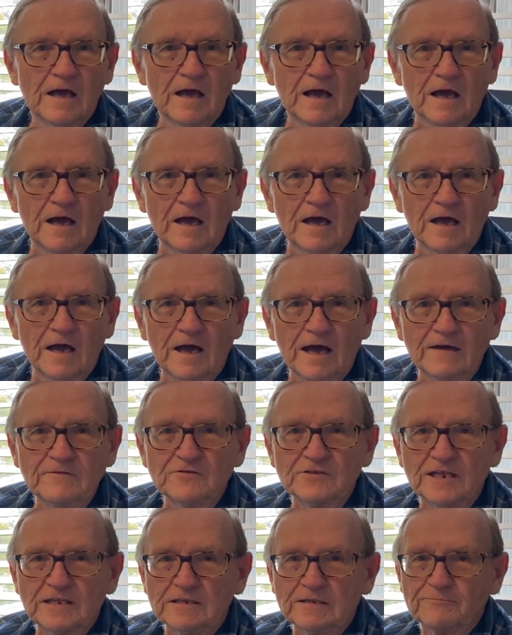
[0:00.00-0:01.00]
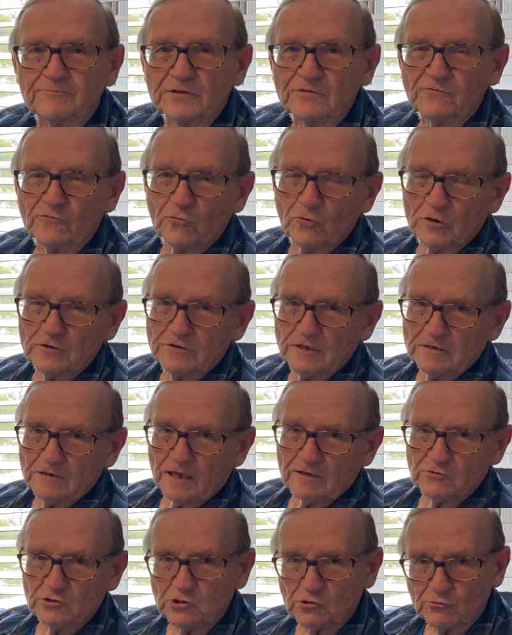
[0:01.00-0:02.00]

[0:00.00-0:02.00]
I've said it before that I was a